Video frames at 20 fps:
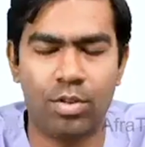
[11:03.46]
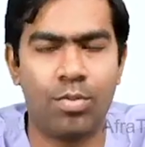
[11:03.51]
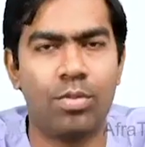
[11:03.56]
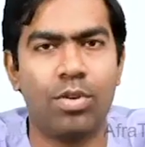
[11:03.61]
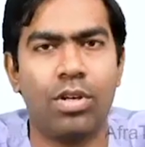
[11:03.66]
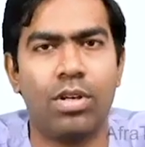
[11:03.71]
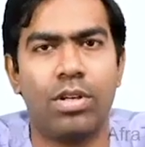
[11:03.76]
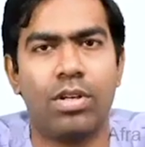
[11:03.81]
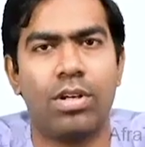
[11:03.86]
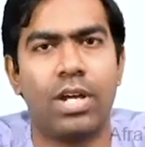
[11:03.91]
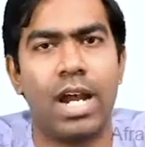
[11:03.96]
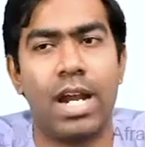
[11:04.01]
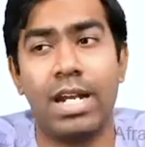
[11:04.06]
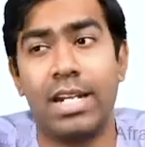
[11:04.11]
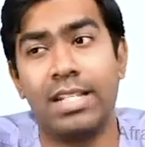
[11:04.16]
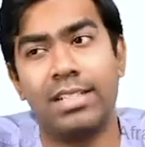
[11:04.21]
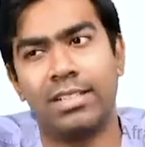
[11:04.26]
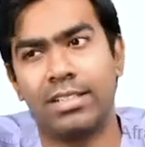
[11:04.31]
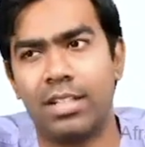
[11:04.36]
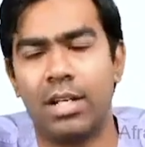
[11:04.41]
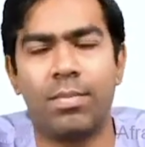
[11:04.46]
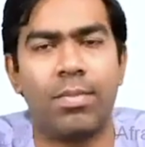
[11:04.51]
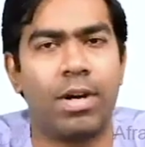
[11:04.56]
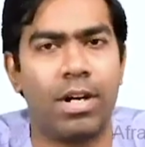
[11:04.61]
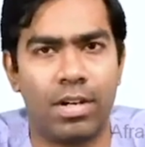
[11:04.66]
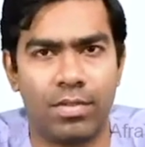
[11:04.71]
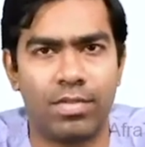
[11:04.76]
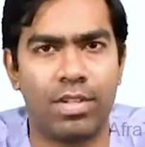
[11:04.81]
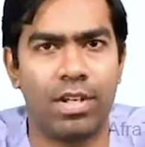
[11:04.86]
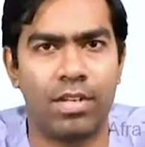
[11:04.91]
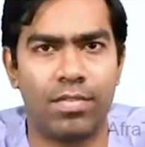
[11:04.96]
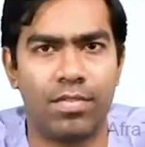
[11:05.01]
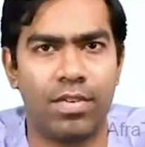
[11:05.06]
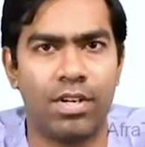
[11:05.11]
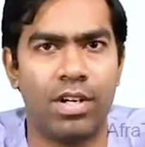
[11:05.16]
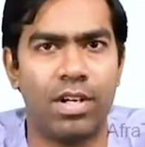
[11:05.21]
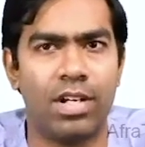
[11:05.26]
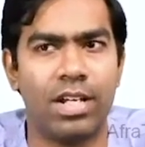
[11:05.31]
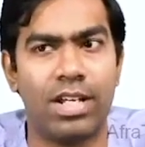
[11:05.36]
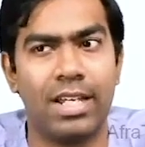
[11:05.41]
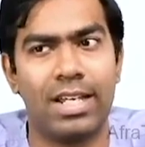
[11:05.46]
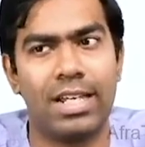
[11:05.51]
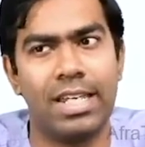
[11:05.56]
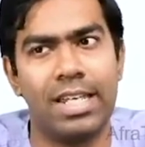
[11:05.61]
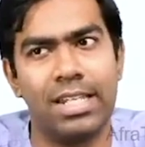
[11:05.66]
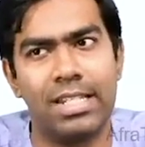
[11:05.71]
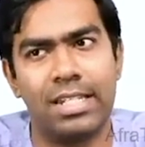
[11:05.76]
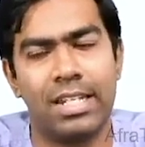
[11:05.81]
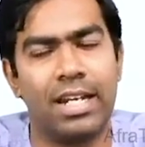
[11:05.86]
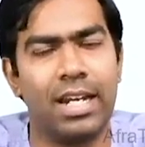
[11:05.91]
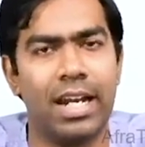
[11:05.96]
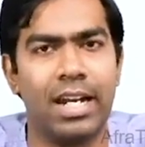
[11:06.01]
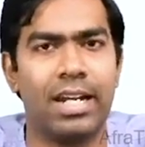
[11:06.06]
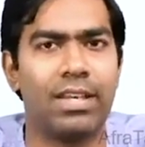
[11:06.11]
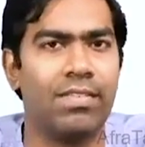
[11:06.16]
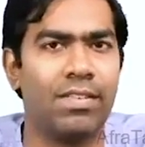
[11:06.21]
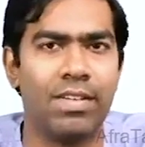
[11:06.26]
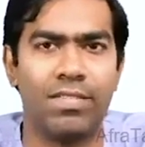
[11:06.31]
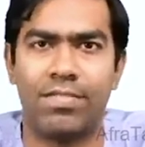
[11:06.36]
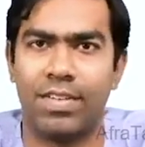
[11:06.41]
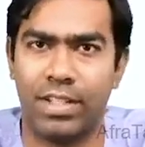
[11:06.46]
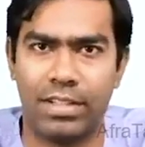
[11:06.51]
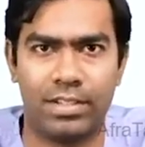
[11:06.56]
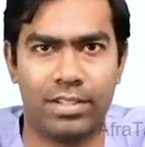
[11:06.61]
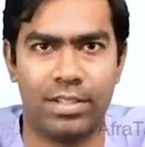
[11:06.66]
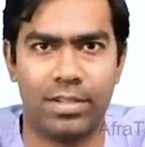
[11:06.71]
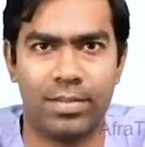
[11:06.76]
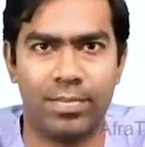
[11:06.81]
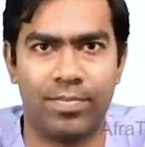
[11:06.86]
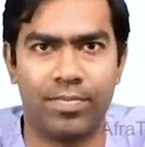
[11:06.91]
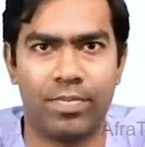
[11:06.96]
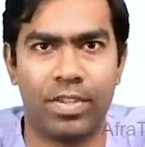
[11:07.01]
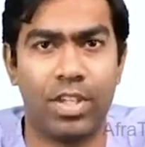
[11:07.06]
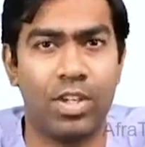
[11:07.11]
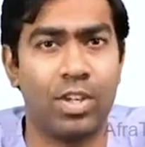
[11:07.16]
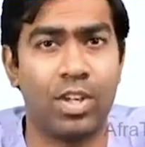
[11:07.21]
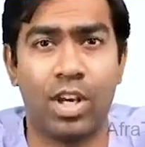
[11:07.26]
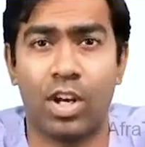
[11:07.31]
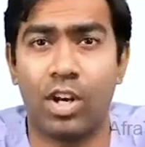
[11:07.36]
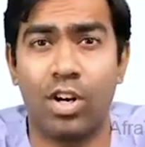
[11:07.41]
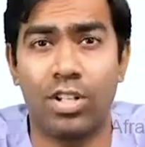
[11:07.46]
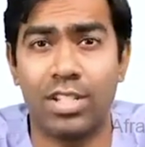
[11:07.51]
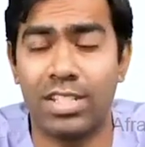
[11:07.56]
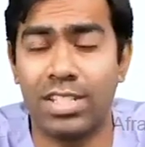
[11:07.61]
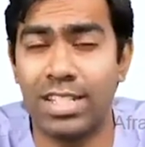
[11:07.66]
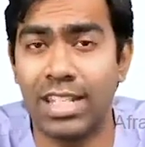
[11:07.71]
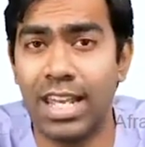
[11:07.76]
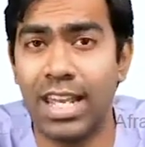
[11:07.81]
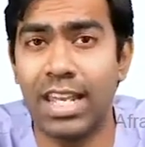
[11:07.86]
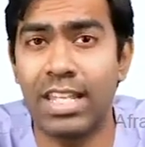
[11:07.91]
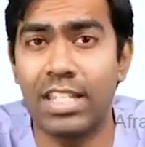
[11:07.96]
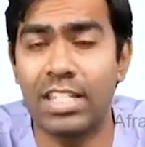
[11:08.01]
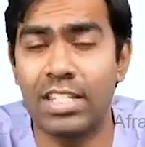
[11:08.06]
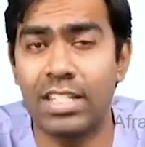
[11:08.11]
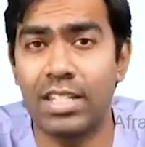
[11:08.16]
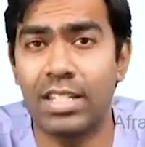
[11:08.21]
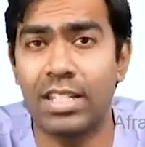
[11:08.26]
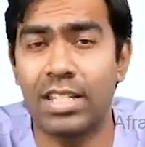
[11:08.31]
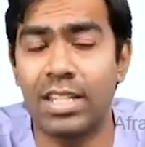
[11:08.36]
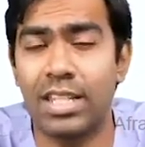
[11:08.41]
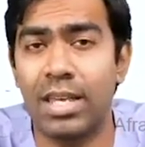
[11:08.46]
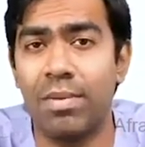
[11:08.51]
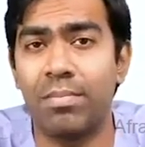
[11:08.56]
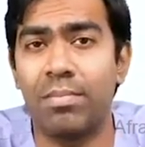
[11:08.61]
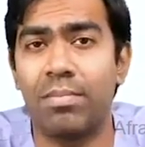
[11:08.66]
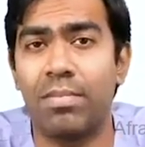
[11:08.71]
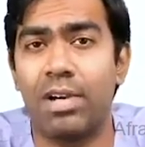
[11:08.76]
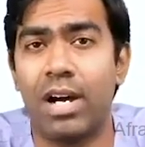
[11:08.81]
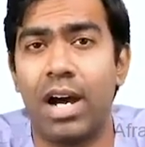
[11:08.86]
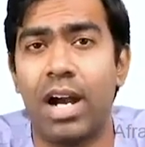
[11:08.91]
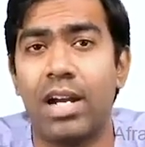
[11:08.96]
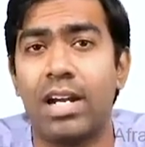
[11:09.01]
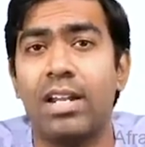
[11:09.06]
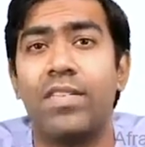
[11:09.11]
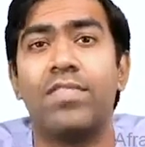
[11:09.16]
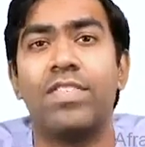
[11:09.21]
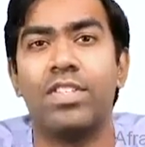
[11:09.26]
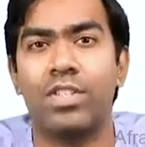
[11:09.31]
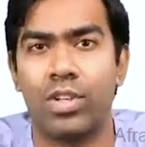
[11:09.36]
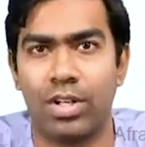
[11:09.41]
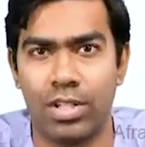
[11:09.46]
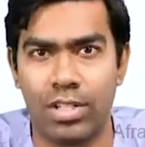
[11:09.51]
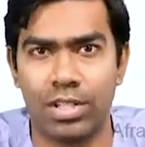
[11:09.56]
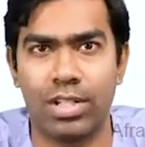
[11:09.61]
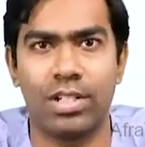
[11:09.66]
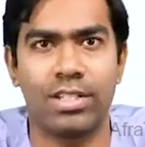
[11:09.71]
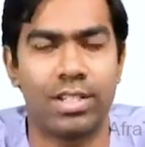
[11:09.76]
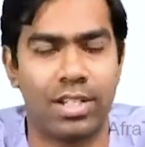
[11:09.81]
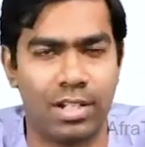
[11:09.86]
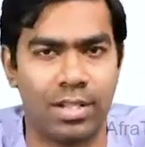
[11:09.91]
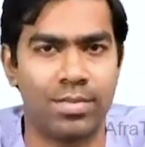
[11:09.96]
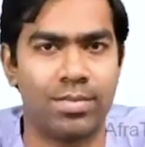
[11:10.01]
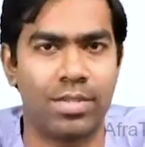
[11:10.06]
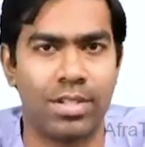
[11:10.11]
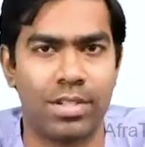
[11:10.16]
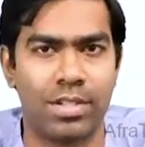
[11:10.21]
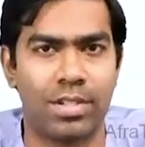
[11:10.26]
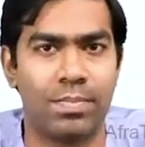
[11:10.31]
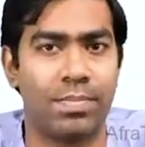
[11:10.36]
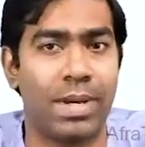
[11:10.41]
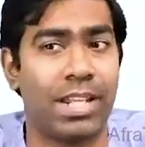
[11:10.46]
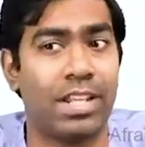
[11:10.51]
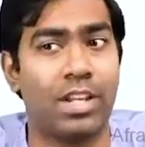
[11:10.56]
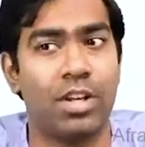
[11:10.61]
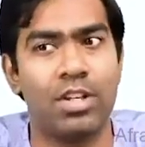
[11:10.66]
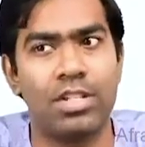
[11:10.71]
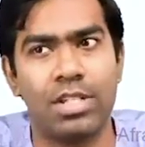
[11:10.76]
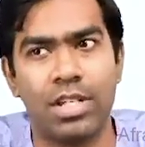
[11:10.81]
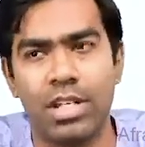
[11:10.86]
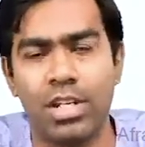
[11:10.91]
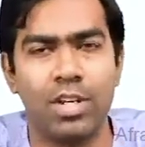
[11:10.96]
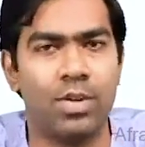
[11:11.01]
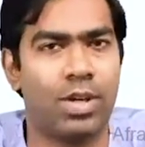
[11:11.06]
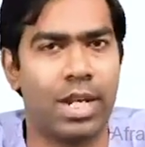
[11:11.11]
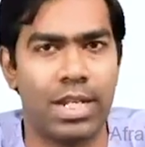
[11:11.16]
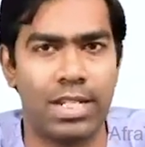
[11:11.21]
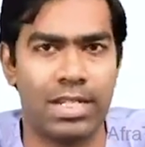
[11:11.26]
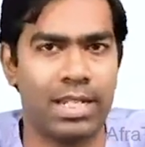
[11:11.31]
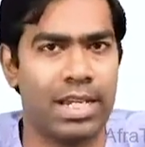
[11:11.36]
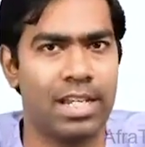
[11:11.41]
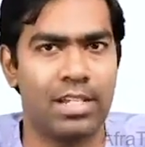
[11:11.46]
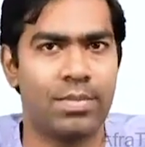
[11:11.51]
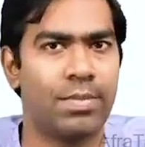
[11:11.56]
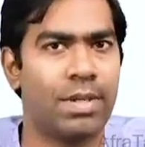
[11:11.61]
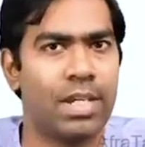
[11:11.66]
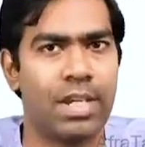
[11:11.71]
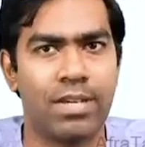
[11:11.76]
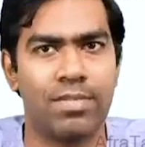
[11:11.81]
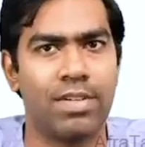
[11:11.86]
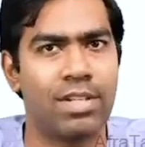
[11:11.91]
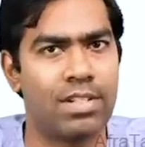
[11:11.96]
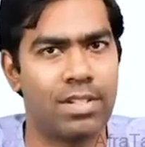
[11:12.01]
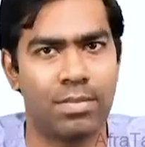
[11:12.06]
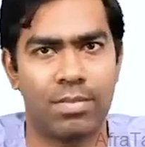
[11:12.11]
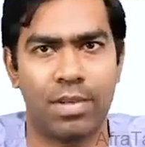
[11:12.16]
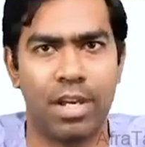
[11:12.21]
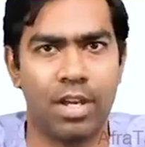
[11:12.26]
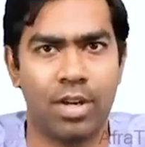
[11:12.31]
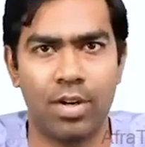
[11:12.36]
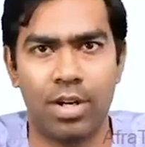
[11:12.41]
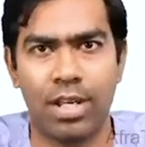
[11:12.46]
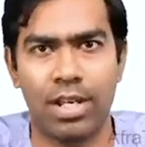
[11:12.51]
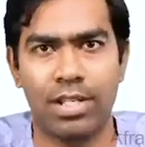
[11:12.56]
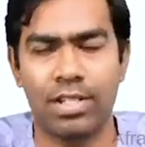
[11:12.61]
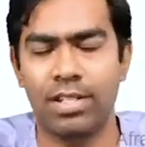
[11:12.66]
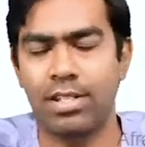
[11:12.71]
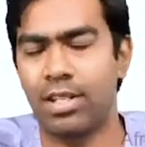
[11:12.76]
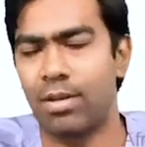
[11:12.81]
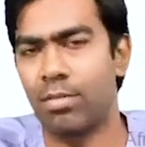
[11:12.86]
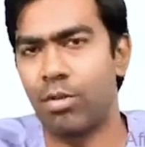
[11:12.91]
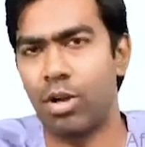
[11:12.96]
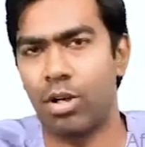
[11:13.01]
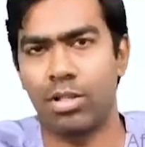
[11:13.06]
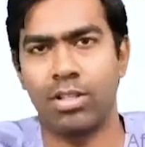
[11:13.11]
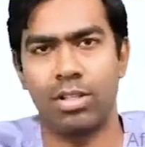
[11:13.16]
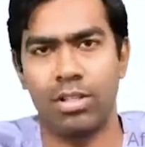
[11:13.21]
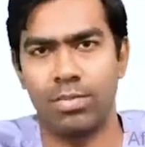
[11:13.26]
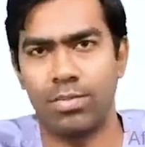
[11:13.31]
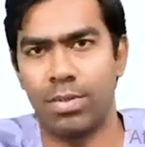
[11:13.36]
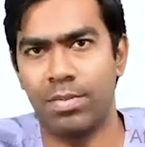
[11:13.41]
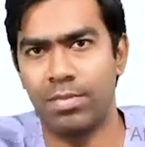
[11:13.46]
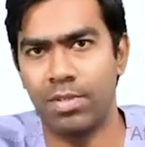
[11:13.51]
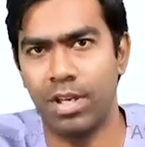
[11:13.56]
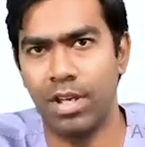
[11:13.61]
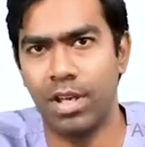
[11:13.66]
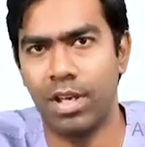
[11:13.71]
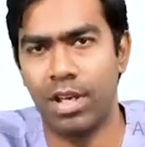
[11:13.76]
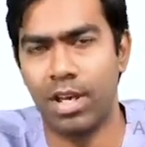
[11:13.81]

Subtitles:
tubule and distal part of the nephron is relatively fixed. You cannot change them under physiological circumstances. Pathologically, you can change by giving some diuretic agent that block these pumps.